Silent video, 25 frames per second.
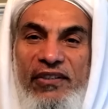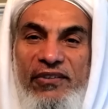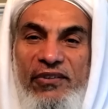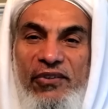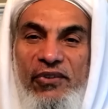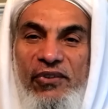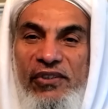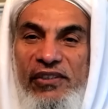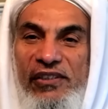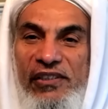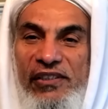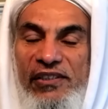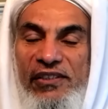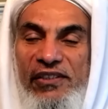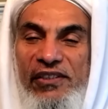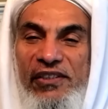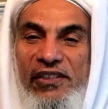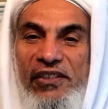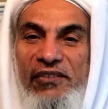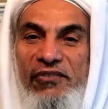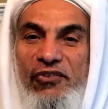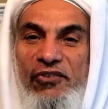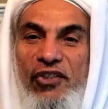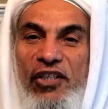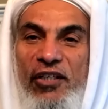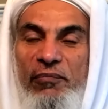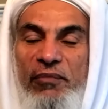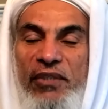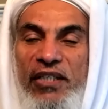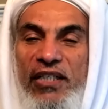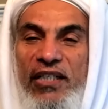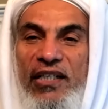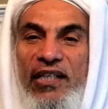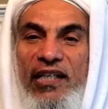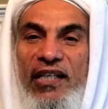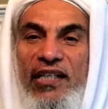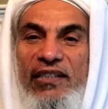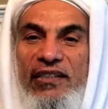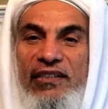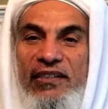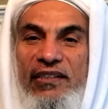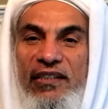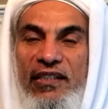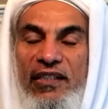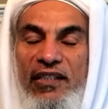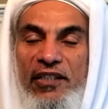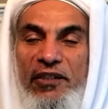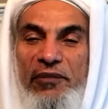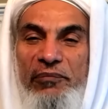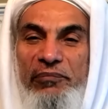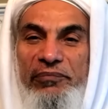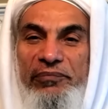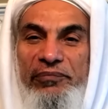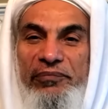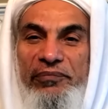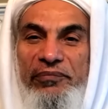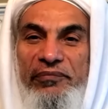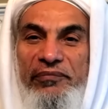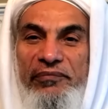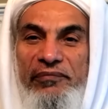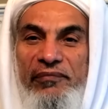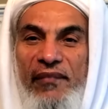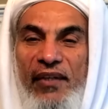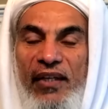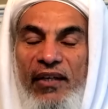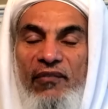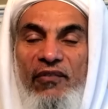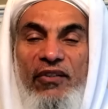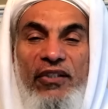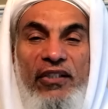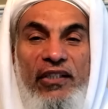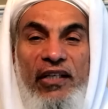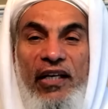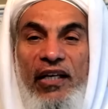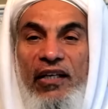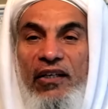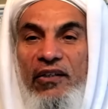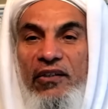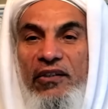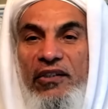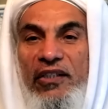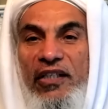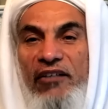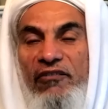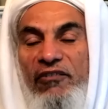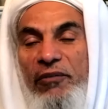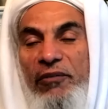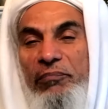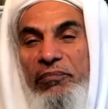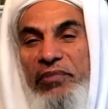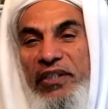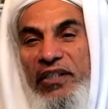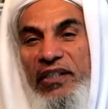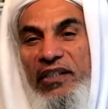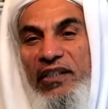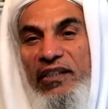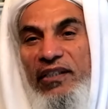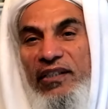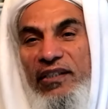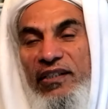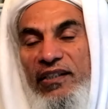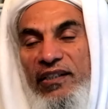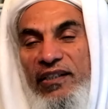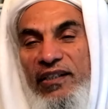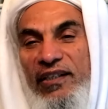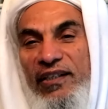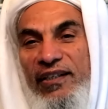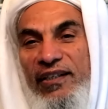soldiers of Sulaiman alayhi salam. We cannot have a bee